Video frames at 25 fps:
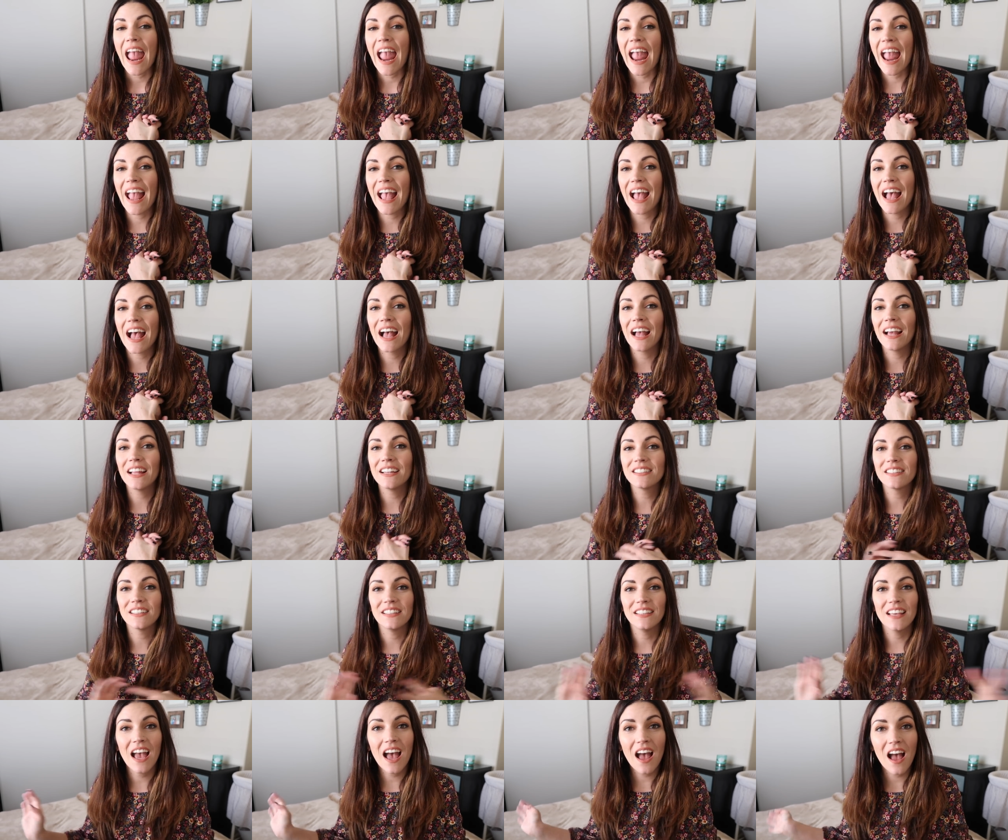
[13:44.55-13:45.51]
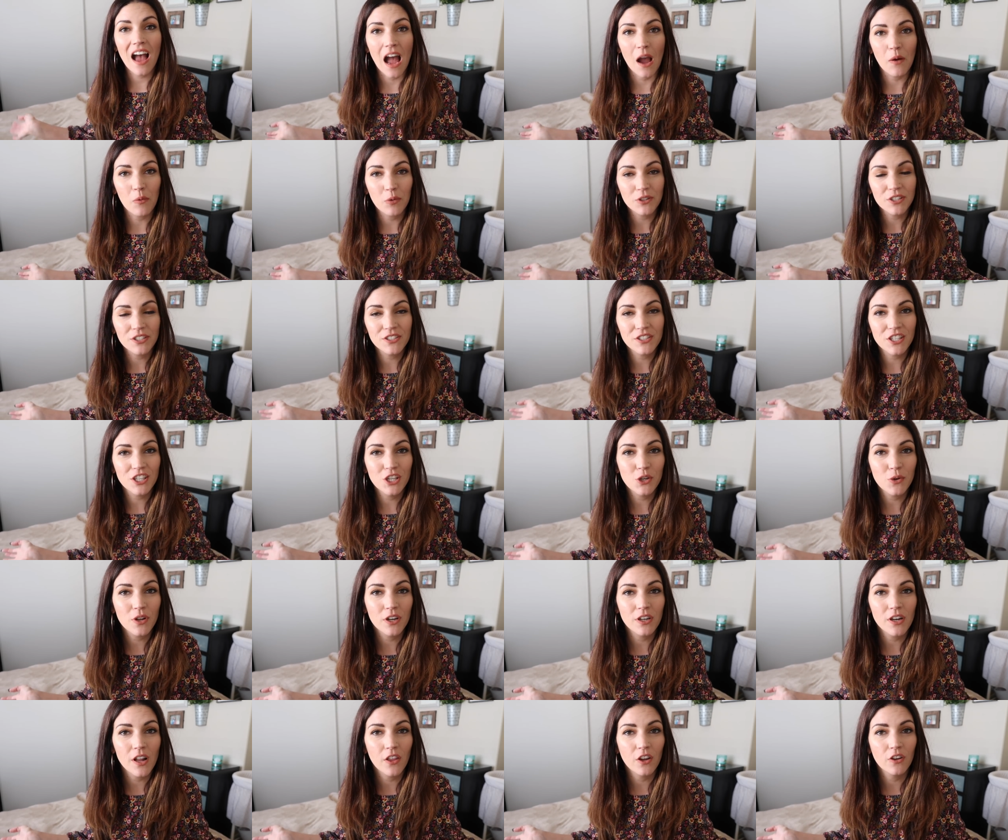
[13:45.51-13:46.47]
And yeah, I will see
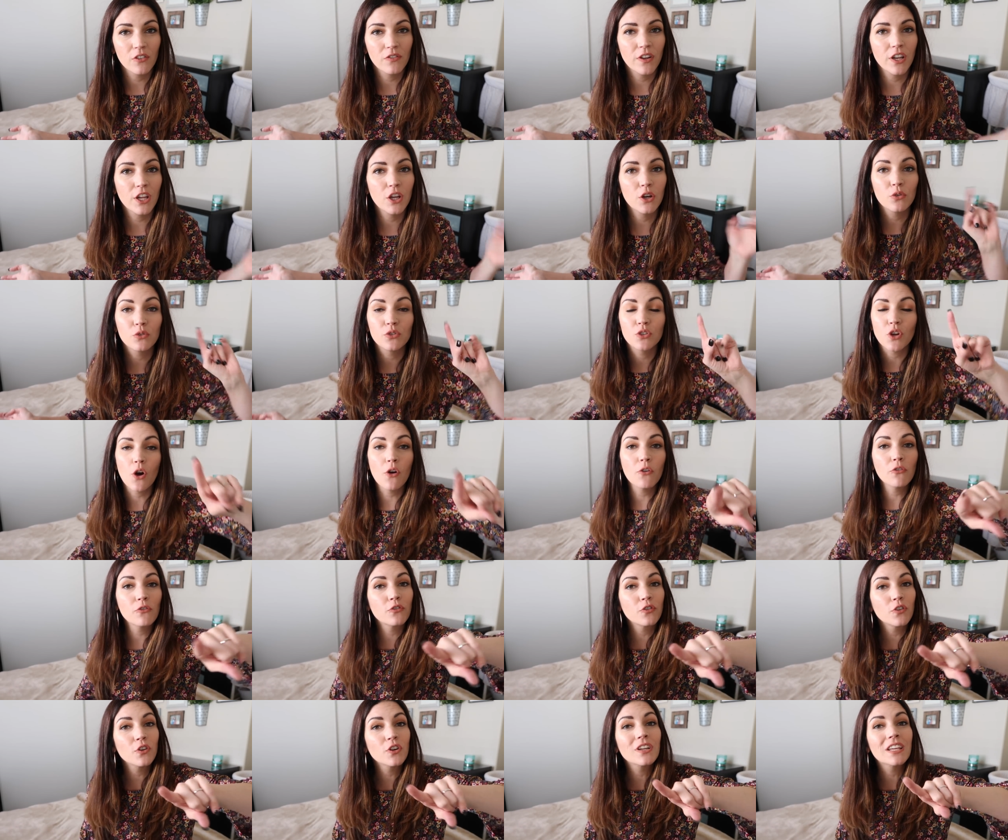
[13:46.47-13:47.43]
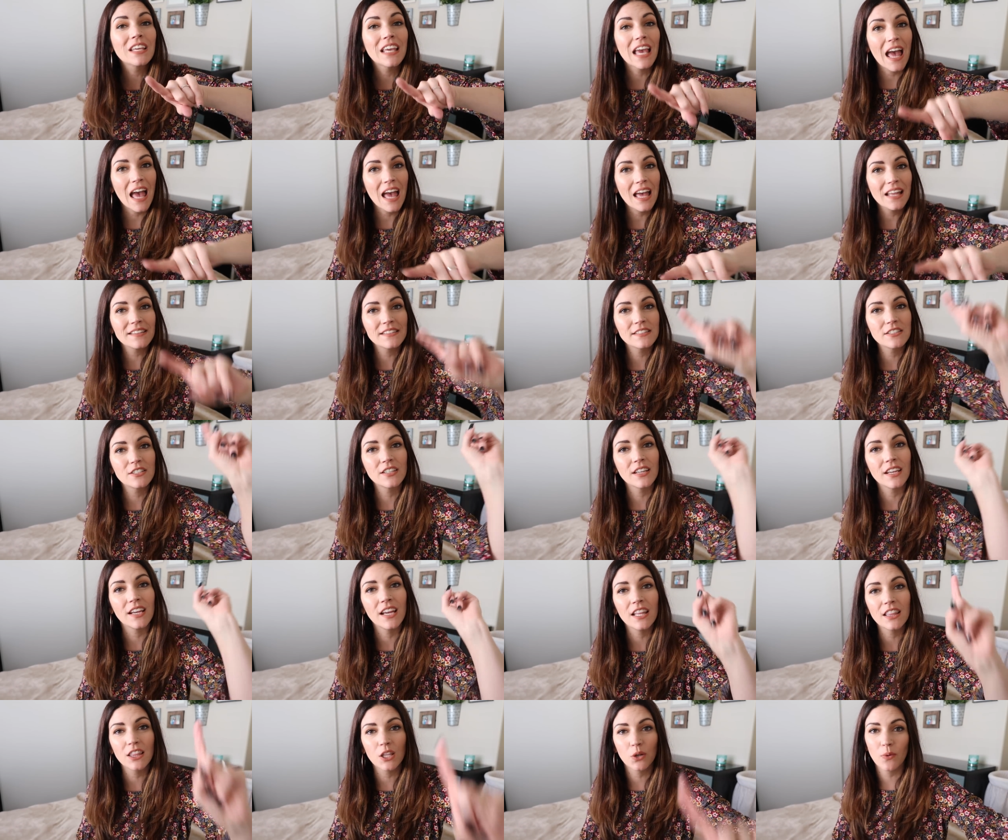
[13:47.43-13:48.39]
you in another video. Don't forget
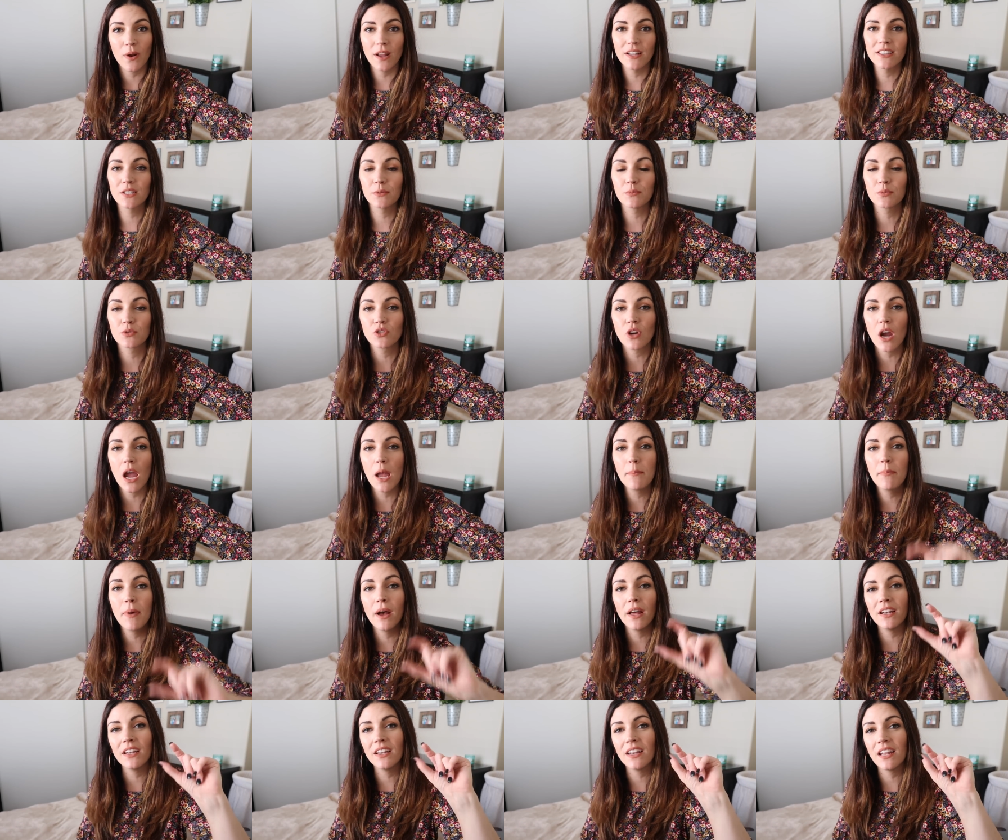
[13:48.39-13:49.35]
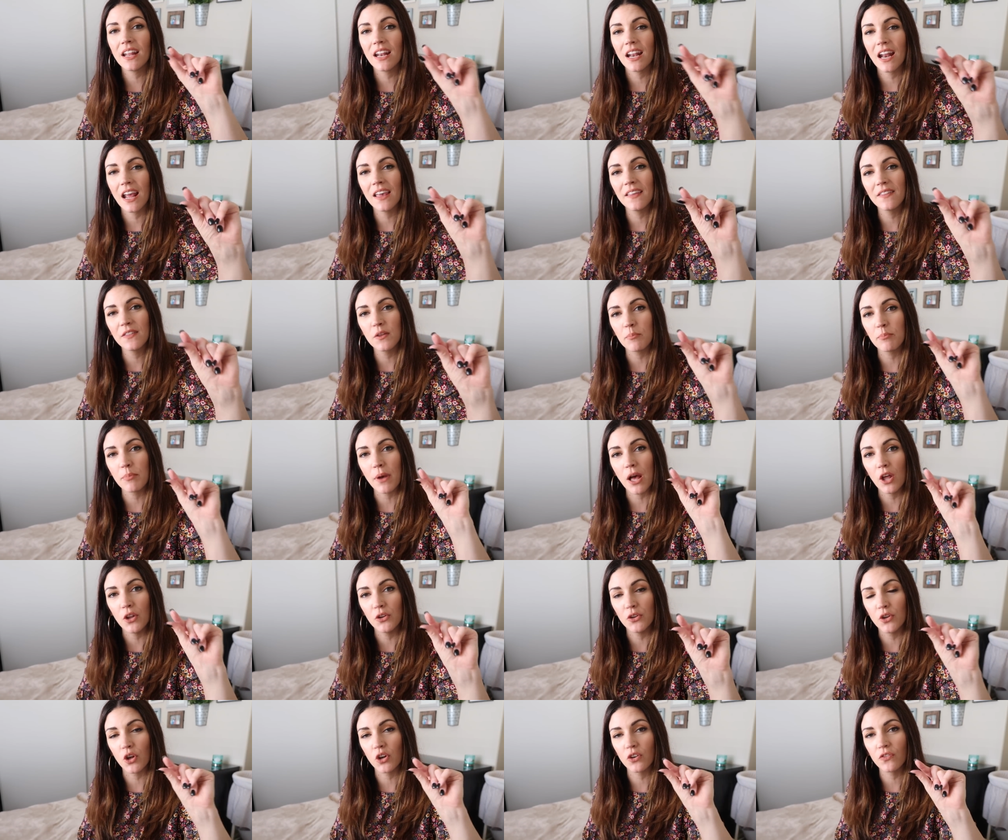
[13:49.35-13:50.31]
to hit the red subscribe button and hit the
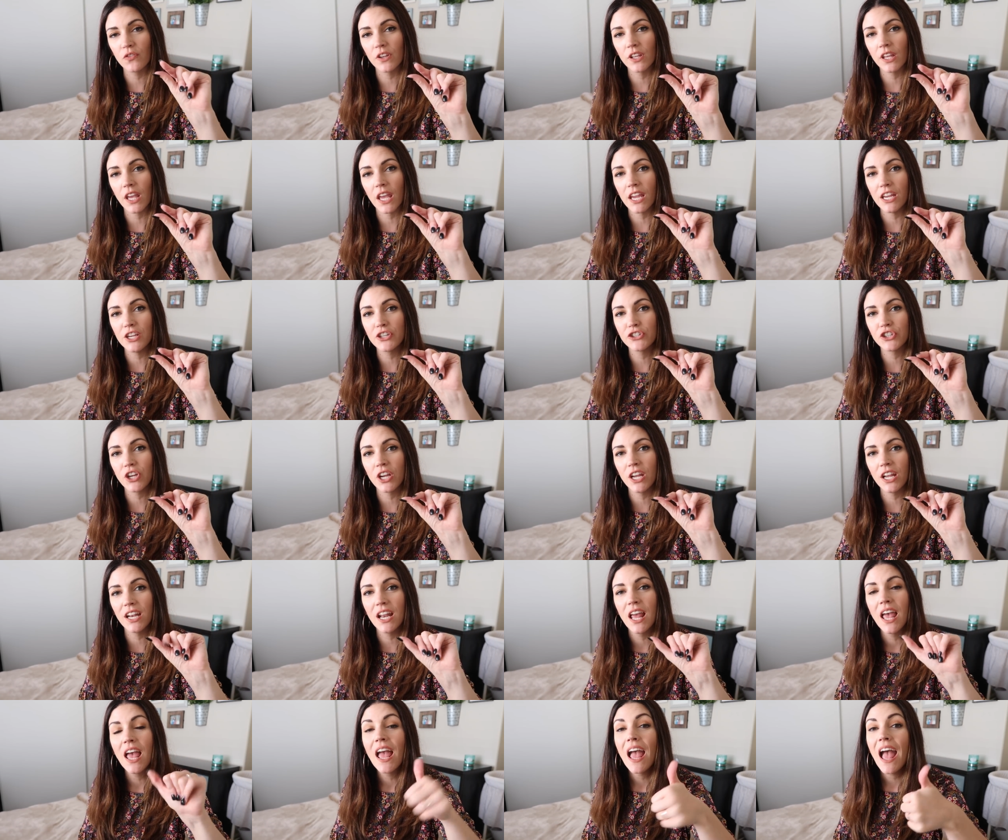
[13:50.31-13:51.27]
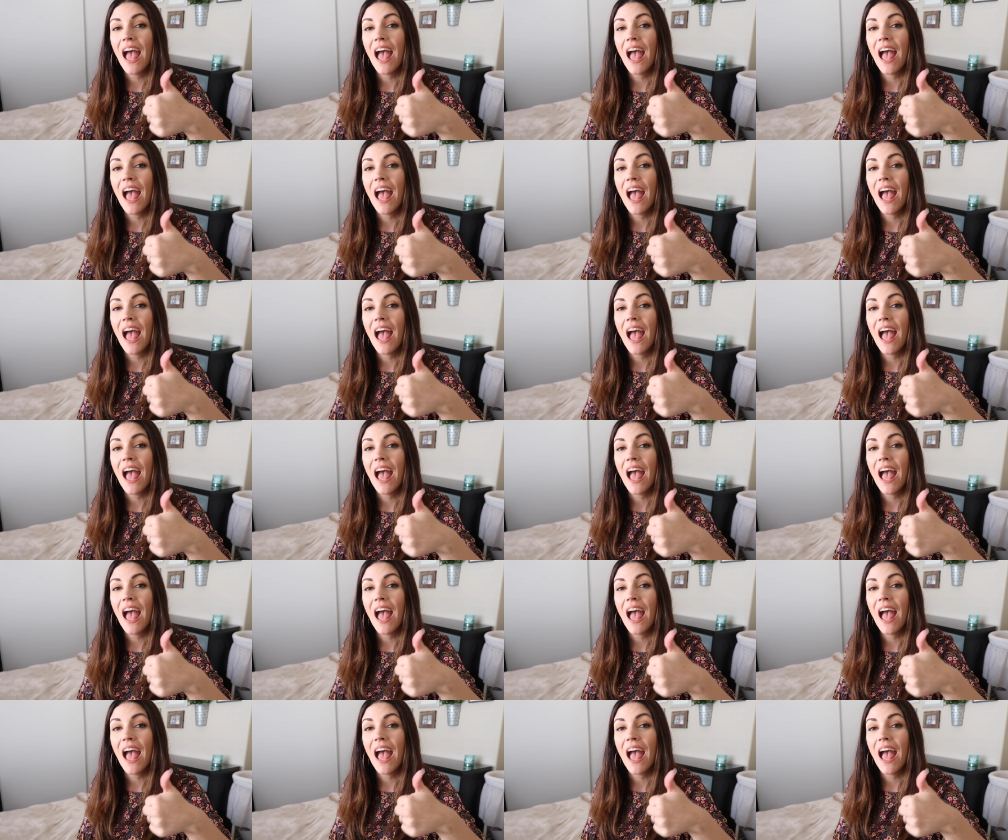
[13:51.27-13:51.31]
bell notification